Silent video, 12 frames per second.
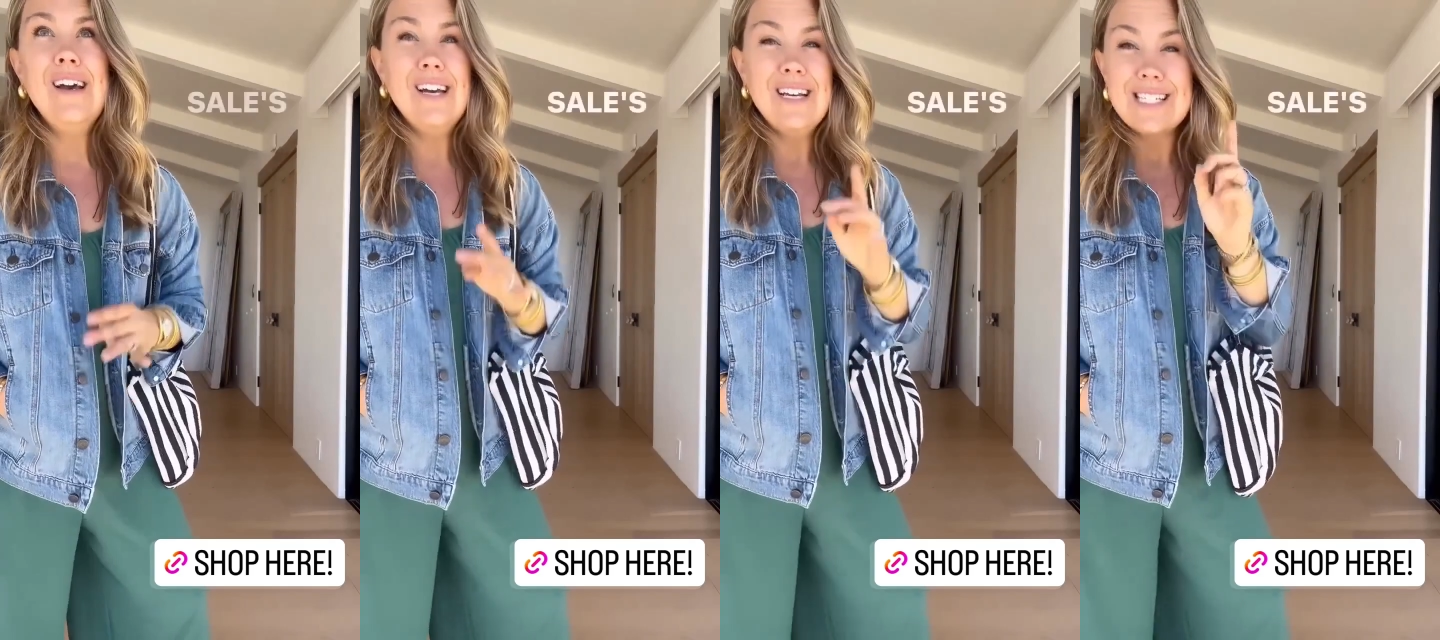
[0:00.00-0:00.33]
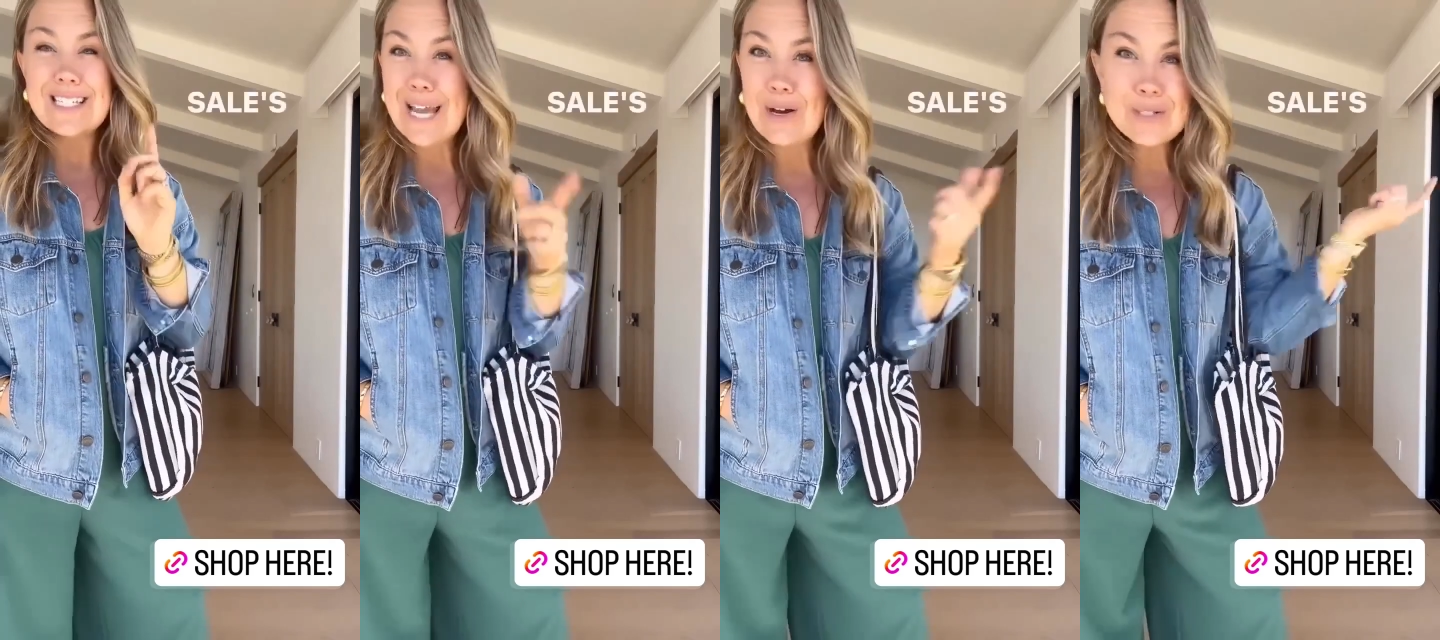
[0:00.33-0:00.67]

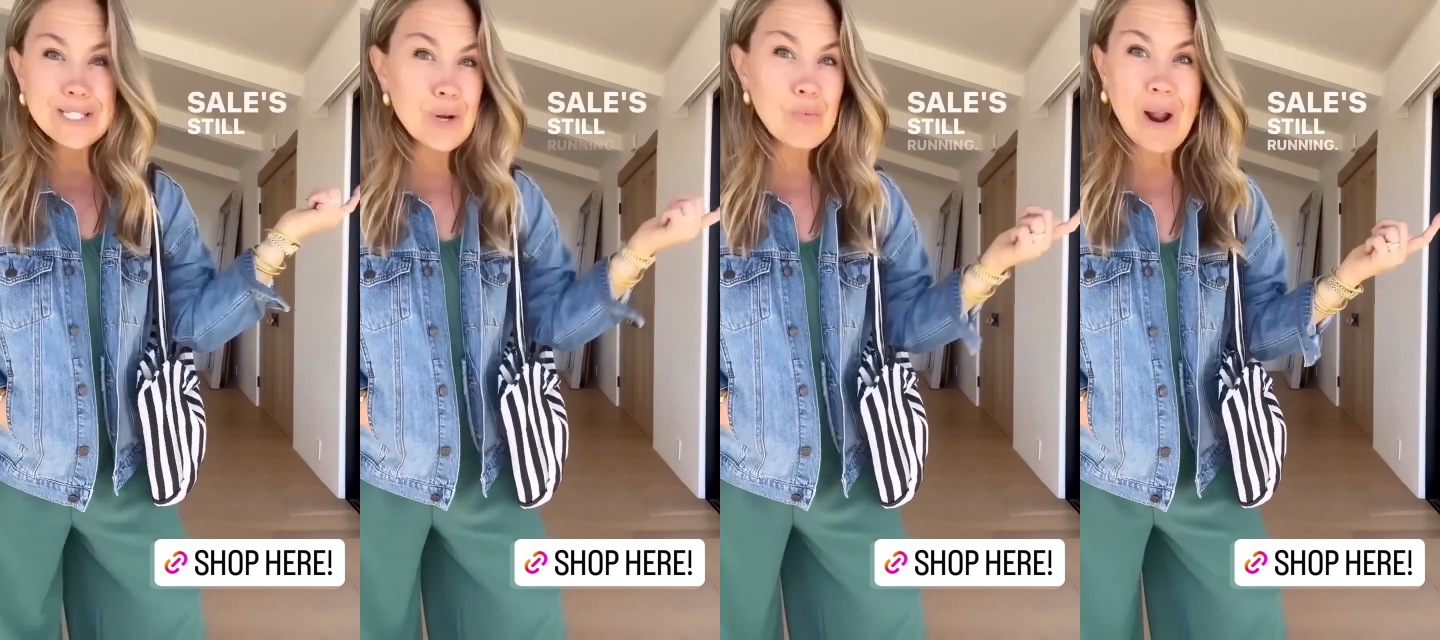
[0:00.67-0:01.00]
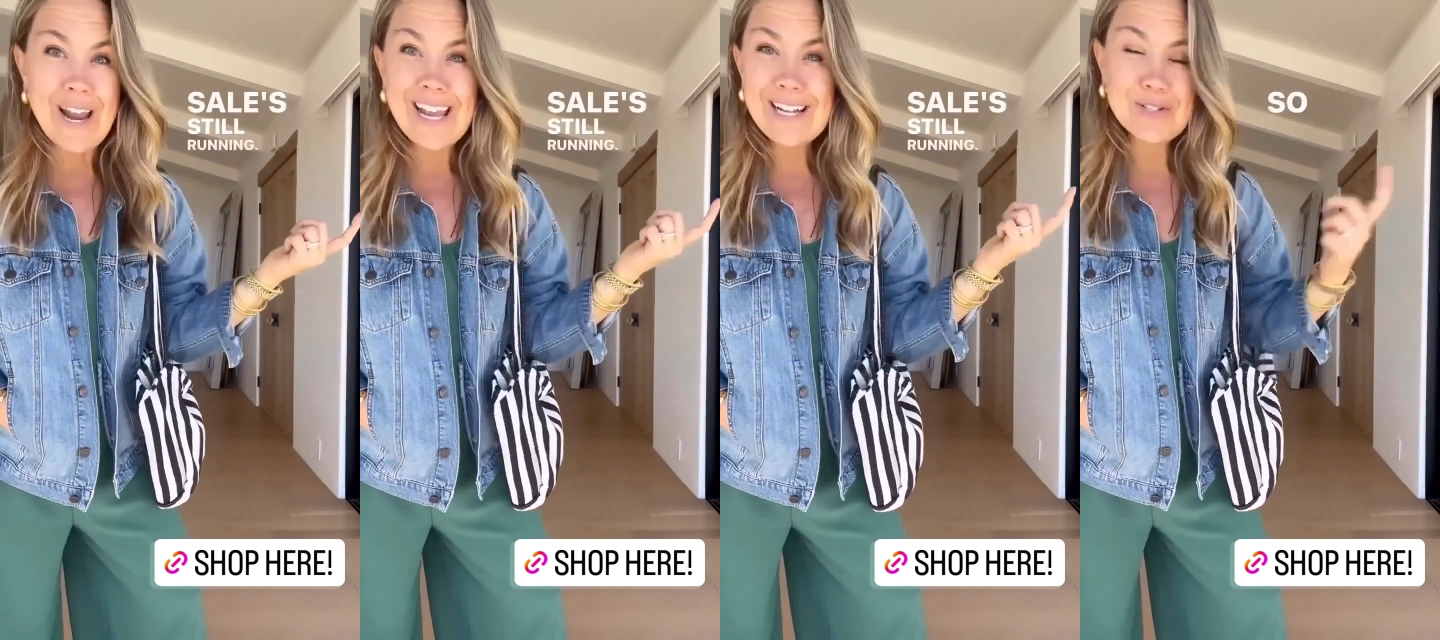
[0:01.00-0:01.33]
Sale's still
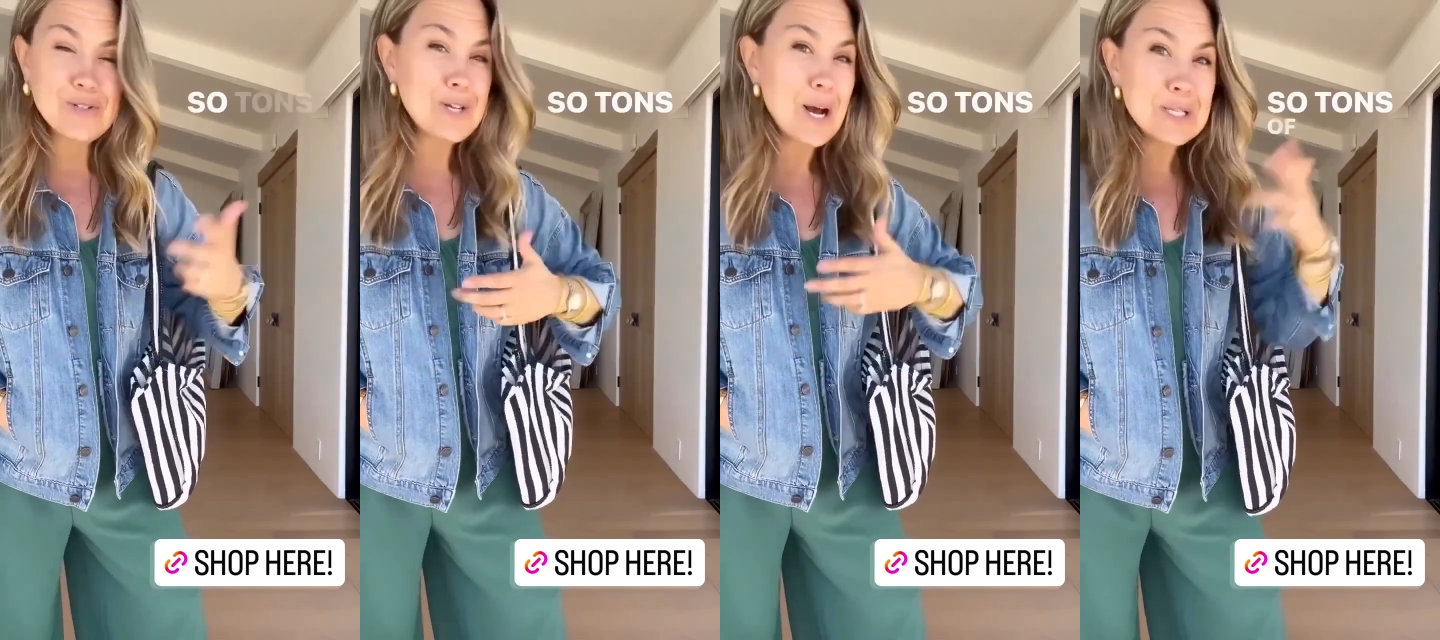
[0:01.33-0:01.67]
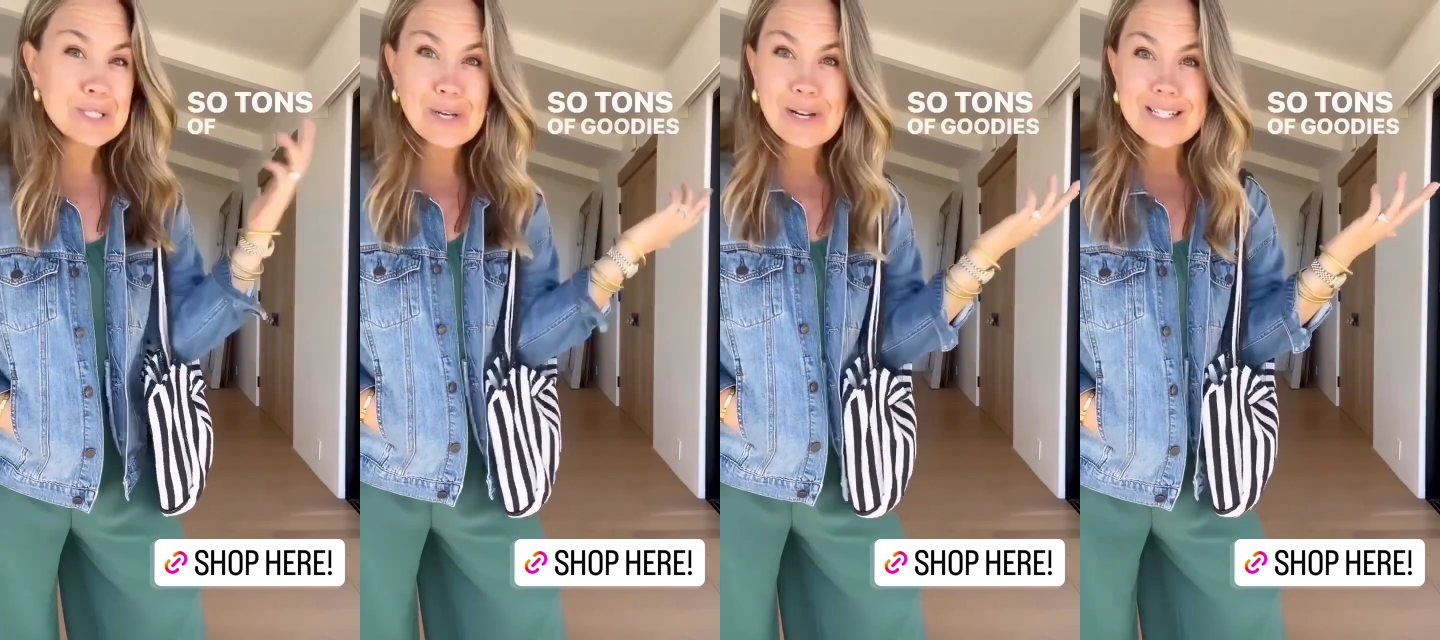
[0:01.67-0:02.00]
running, so tons of
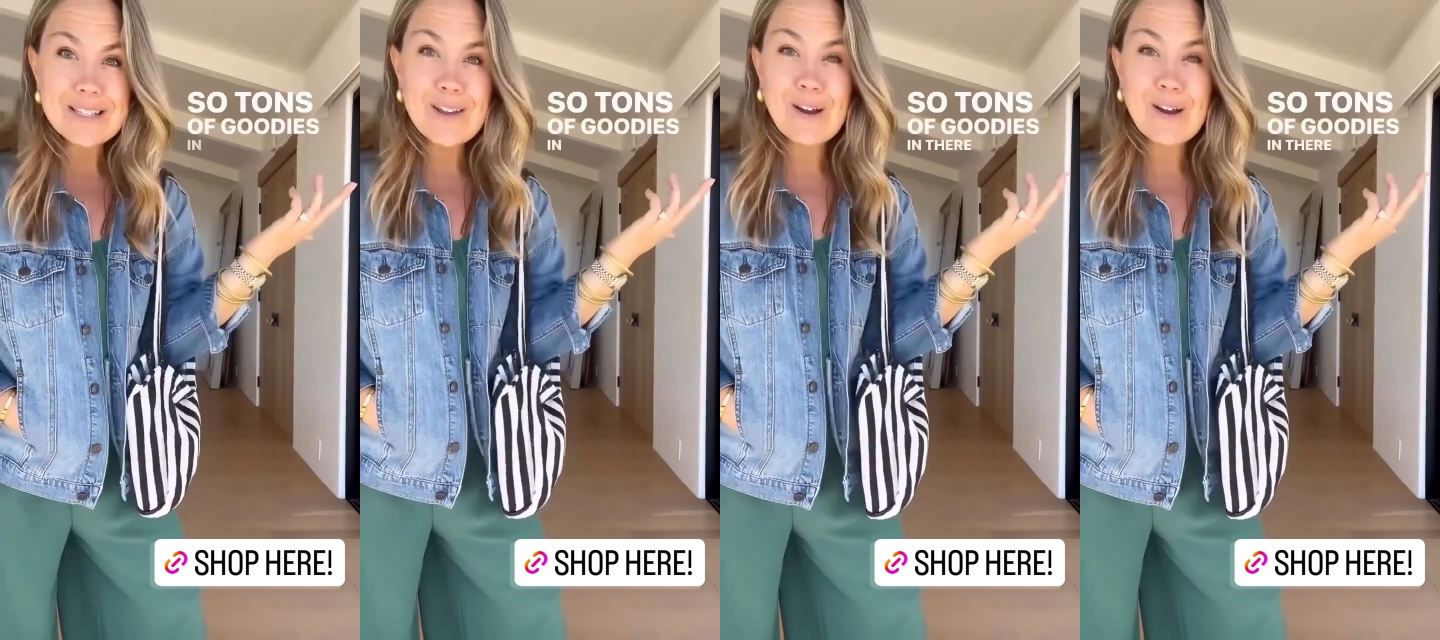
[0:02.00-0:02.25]
goodies in there